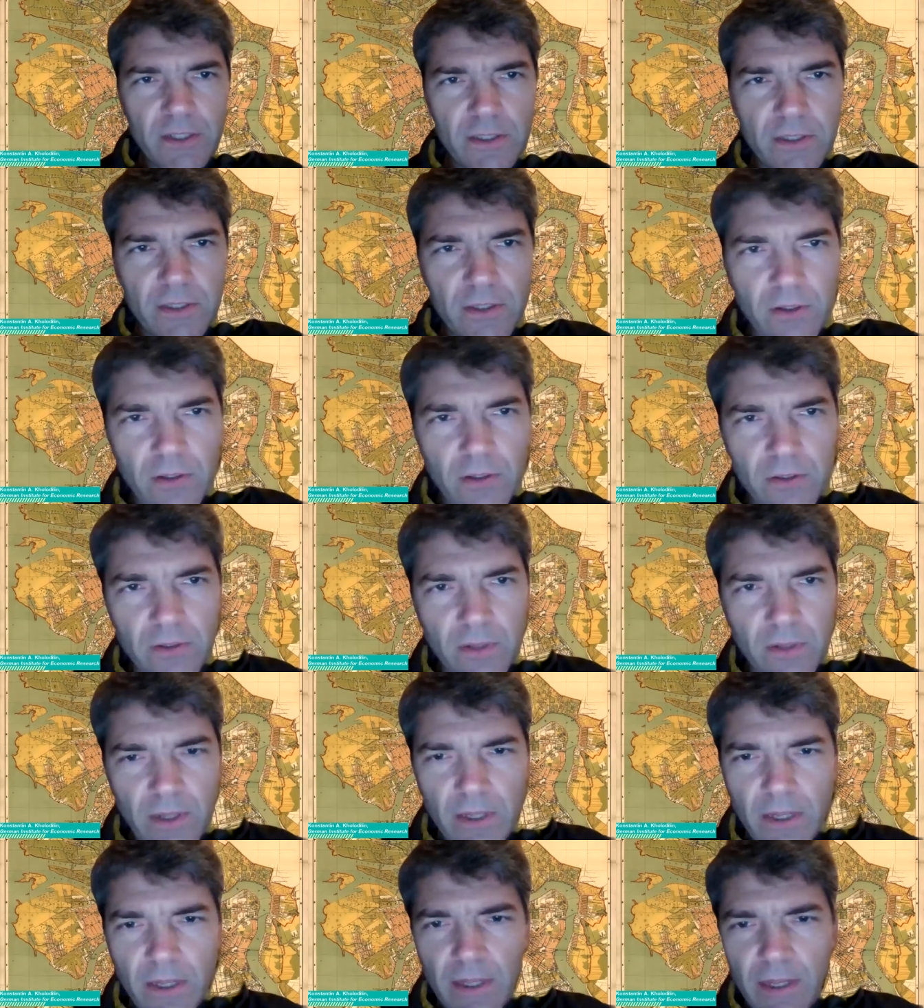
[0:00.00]
So
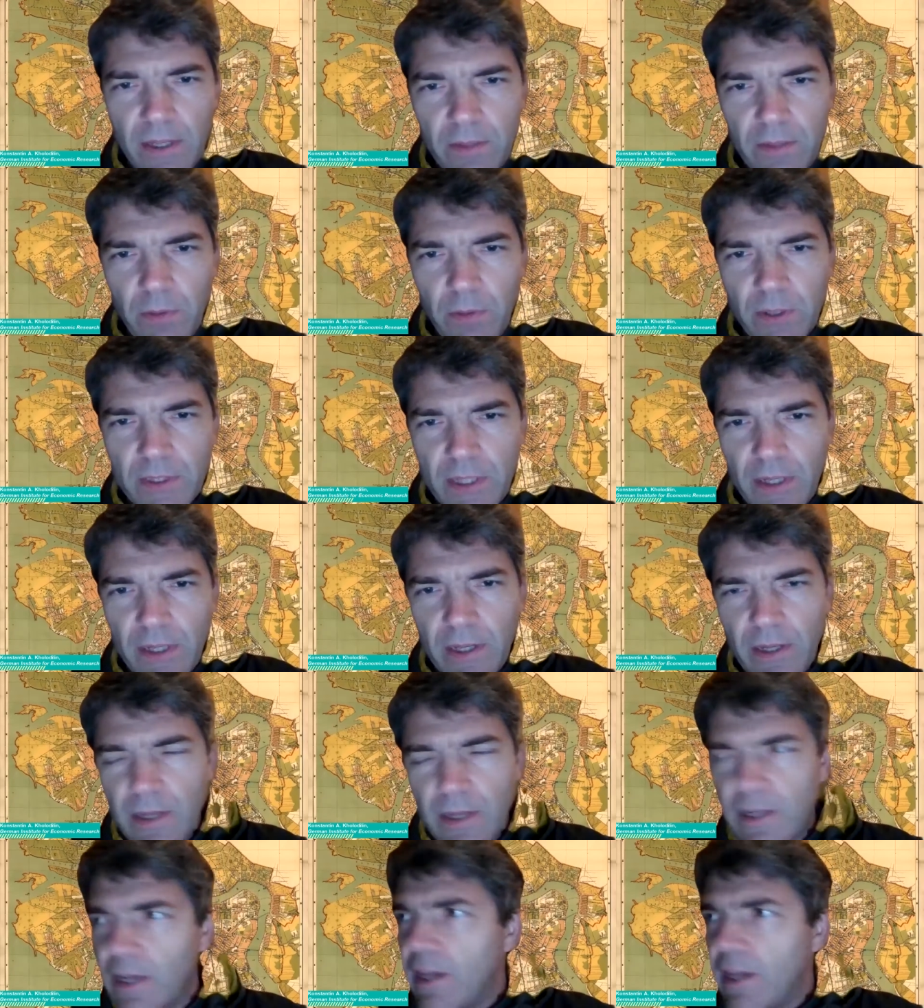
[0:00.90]
it was
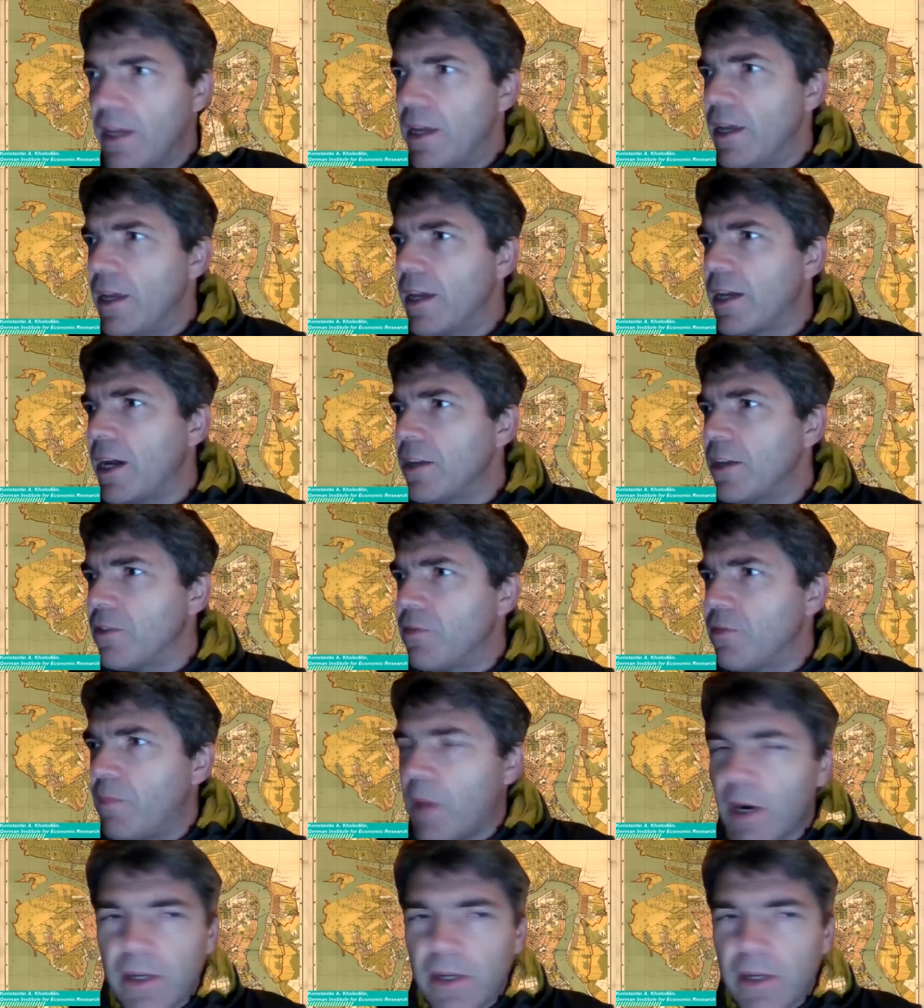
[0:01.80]
a kind of
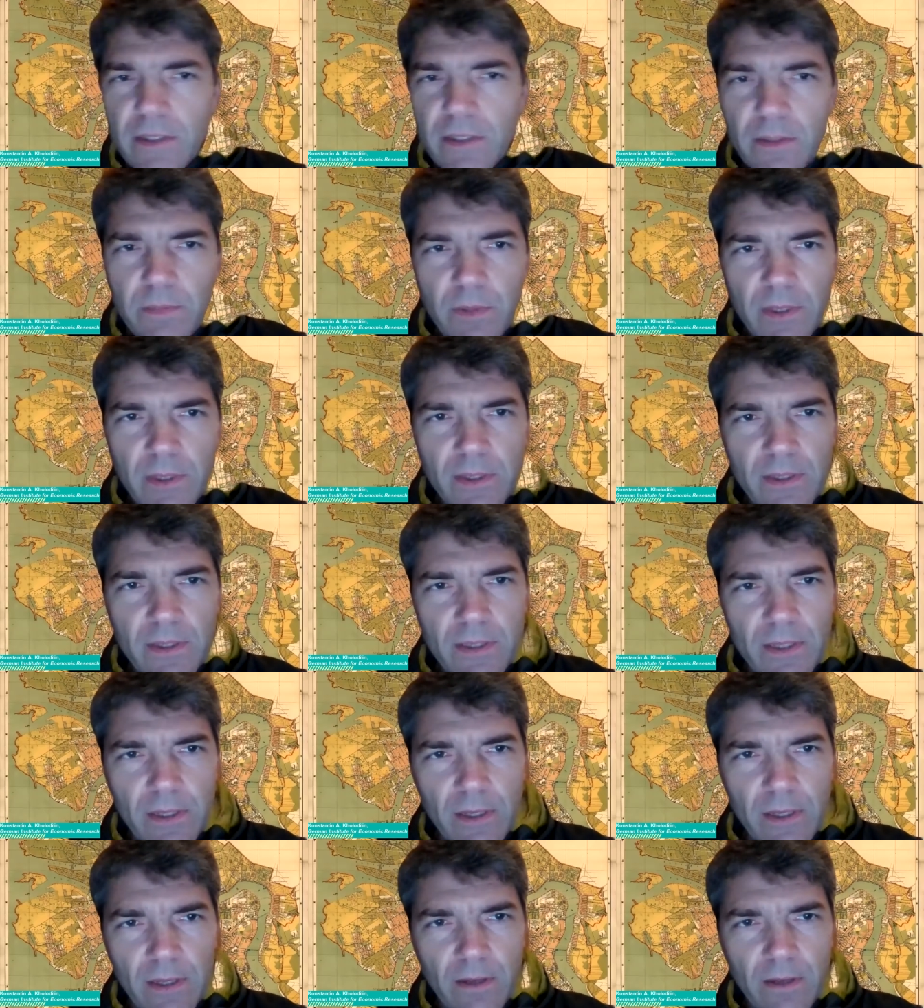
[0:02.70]
market, but
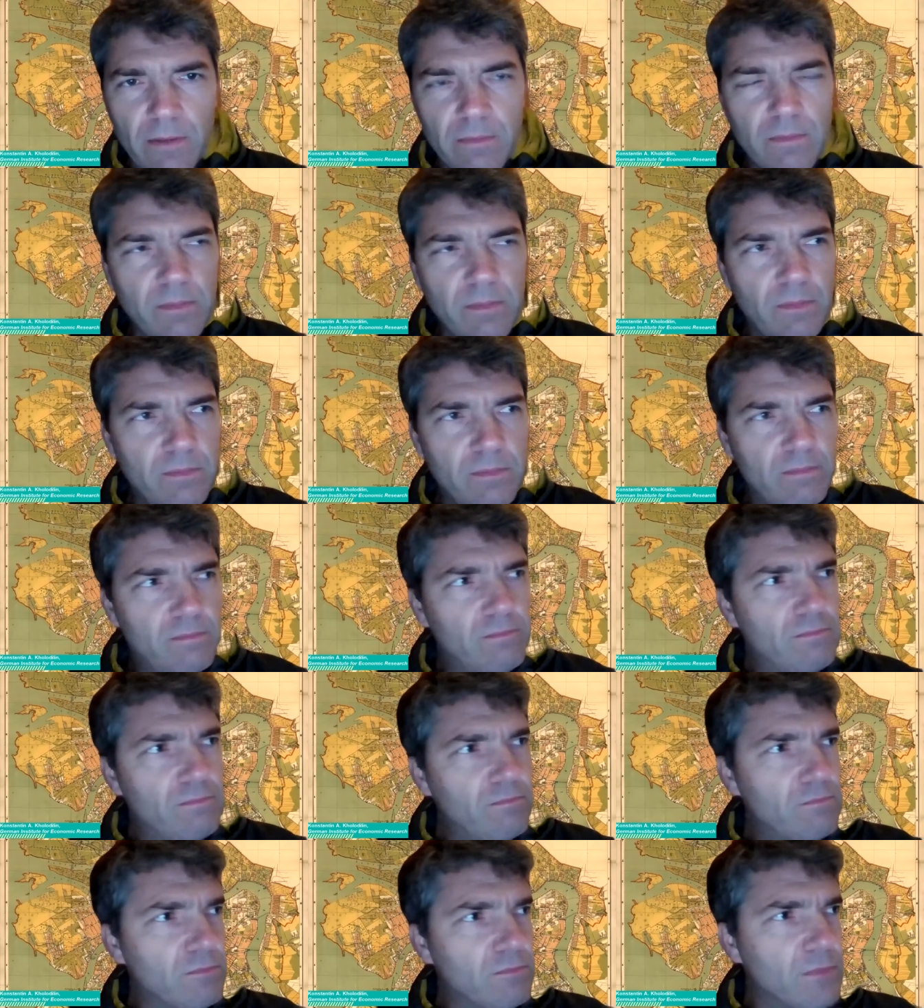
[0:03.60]

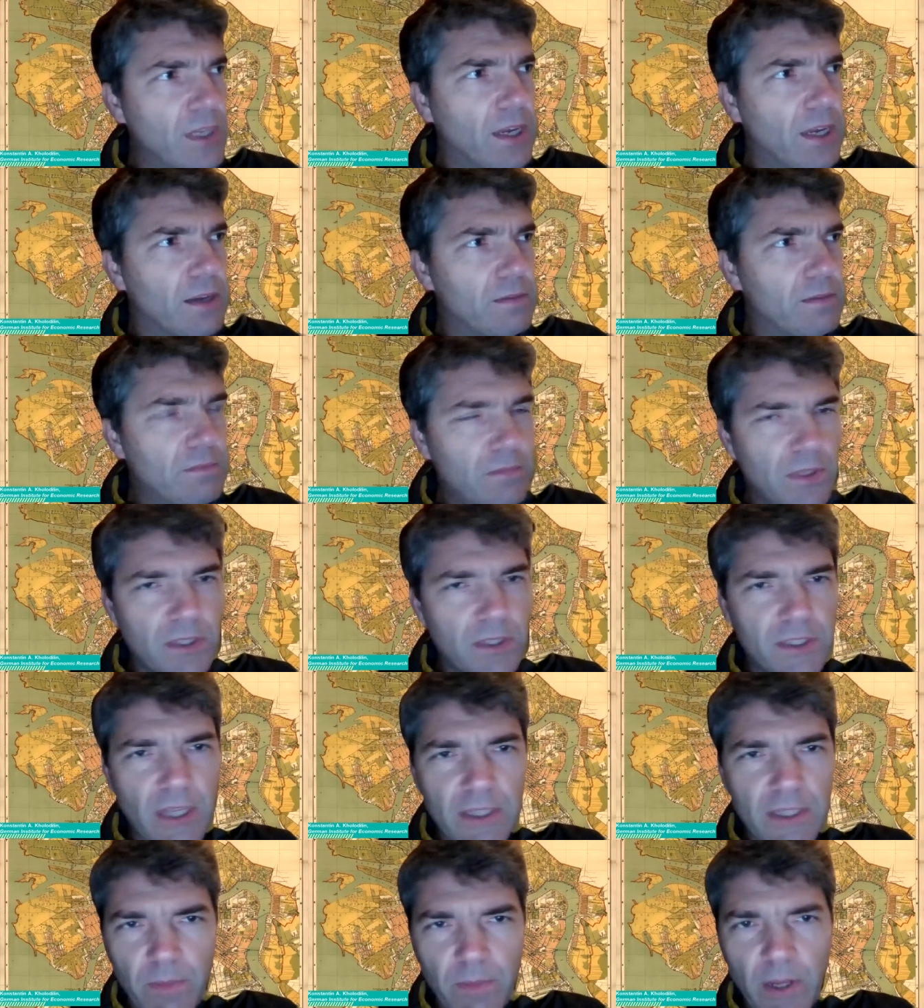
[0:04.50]
yeah, in a
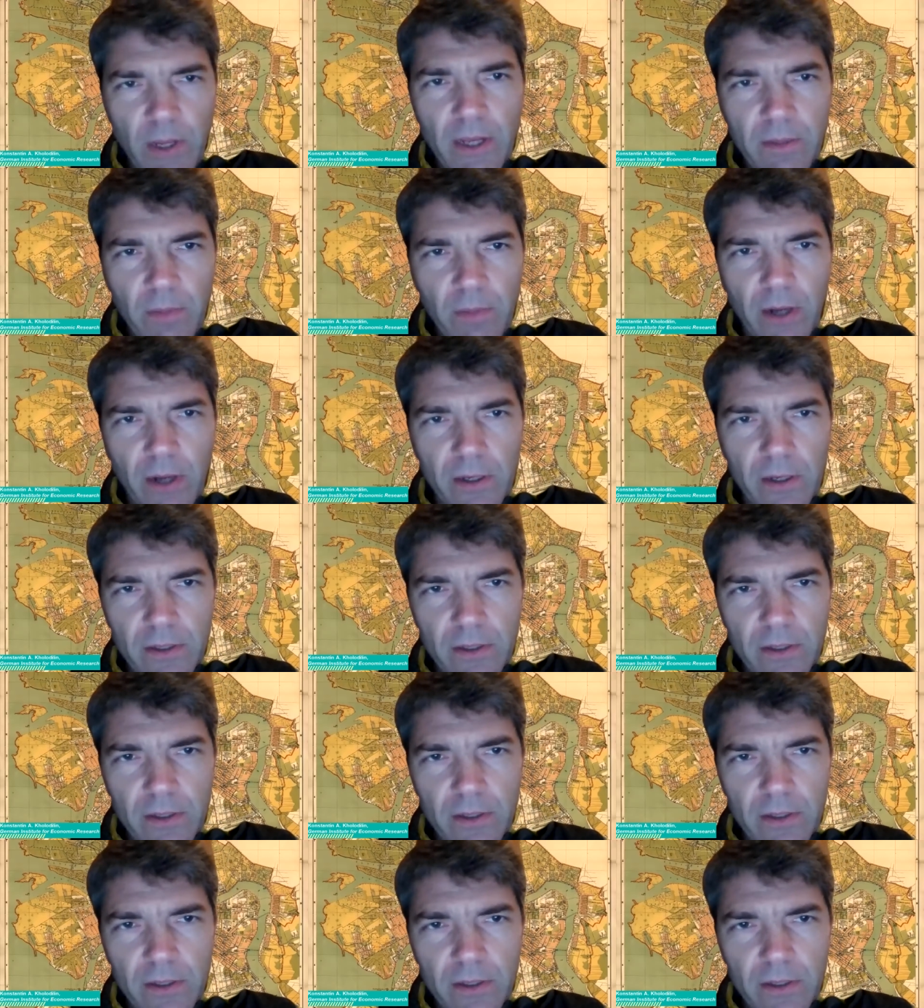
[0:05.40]
sense, black market.